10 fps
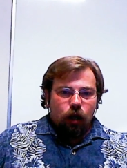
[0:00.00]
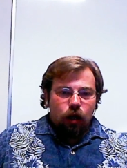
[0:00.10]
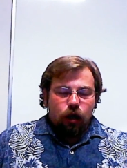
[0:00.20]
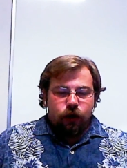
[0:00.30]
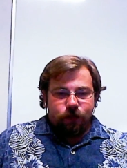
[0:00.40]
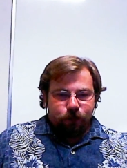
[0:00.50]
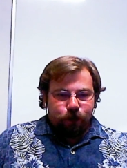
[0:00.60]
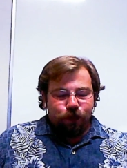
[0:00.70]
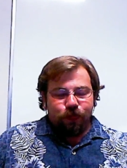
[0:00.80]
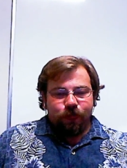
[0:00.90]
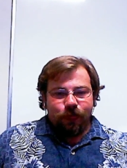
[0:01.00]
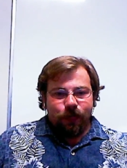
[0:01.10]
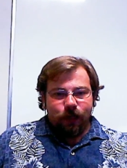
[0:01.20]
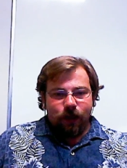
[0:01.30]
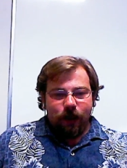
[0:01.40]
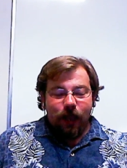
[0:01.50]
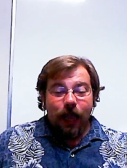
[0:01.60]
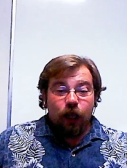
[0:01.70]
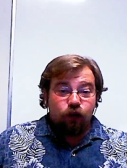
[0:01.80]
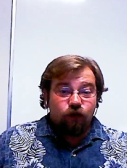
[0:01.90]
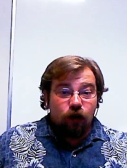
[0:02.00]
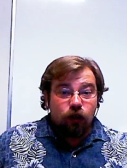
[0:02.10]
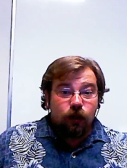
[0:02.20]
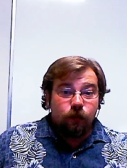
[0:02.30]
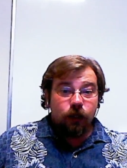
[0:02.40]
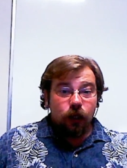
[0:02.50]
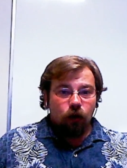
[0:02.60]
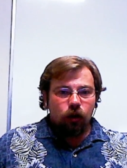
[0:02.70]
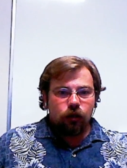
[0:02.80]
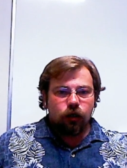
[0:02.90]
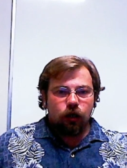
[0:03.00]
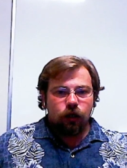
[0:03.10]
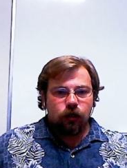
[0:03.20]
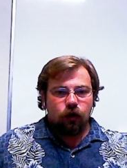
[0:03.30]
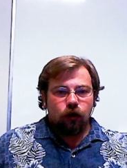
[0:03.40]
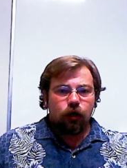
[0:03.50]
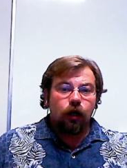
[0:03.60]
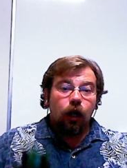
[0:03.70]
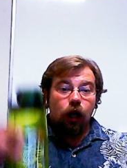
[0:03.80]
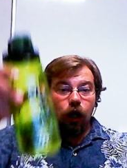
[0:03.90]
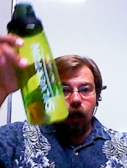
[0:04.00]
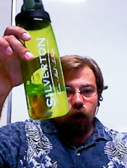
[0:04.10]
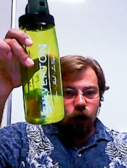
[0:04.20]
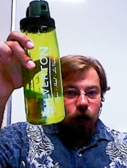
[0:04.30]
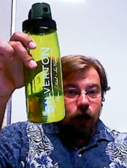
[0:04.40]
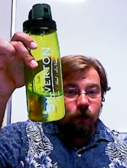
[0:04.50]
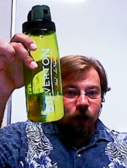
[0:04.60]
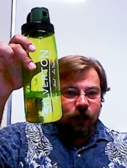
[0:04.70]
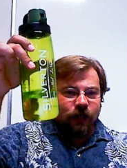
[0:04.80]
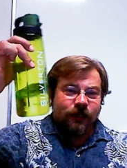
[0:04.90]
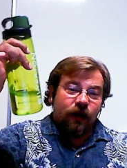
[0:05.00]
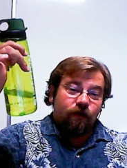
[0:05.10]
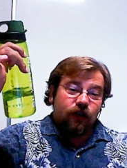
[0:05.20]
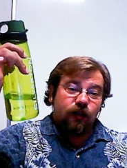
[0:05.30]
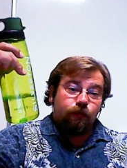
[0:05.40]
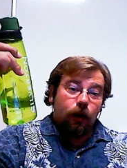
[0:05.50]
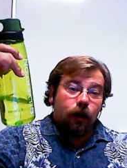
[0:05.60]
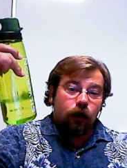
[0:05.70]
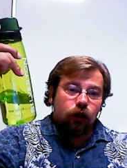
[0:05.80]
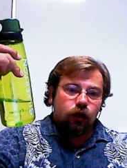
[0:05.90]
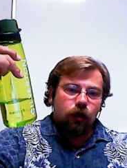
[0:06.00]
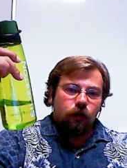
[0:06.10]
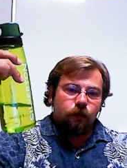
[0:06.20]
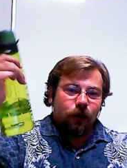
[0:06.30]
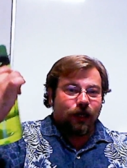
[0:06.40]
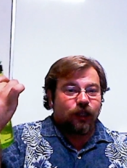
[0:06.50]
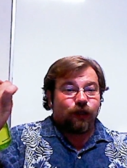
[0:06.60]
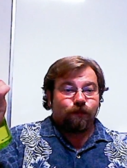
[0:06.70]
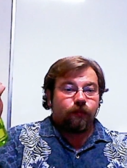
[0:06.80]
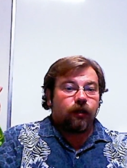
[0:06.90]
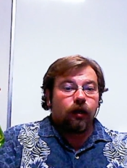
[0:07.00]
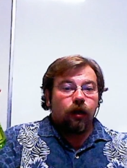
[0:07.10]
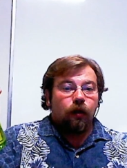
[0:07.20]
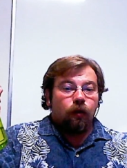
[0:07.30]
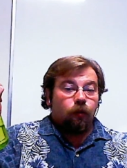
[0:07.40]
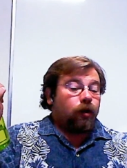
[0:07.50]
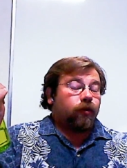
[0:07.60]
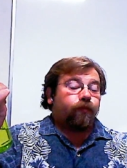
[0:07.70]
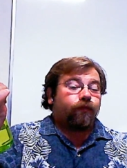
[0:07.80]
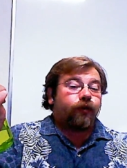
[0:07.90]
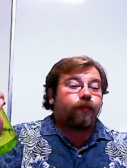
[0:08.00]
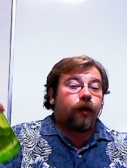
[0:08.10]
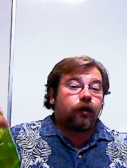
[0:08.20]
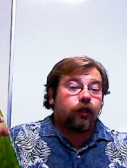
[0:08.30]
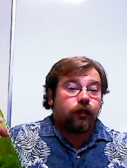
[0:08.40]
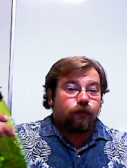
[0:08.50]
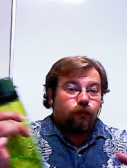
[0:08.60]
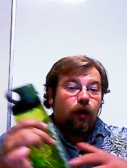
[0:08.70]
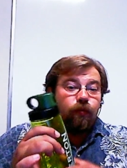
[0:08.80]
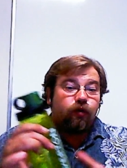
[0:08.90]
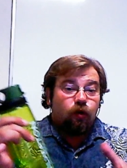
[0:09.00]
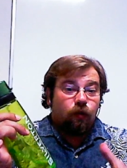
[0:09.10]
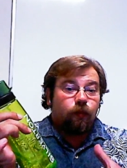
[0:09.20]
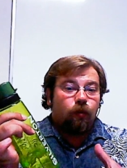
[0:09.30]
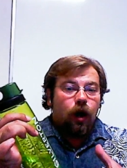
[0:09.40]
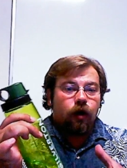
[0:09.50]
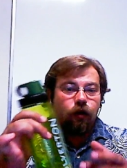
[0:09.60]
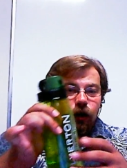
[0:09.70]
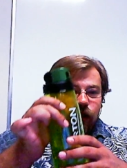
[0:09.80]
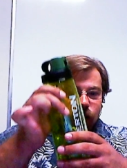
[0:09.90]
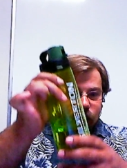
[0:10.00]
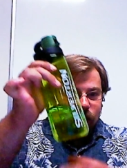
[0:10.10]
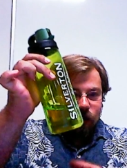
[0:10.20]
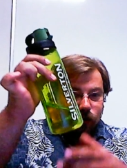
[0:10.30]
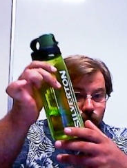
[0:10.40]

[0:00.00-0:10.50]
Um, as far as the materials are concerned, you're not going to make this out of a sponge because, well, sponges absorb water and it's going to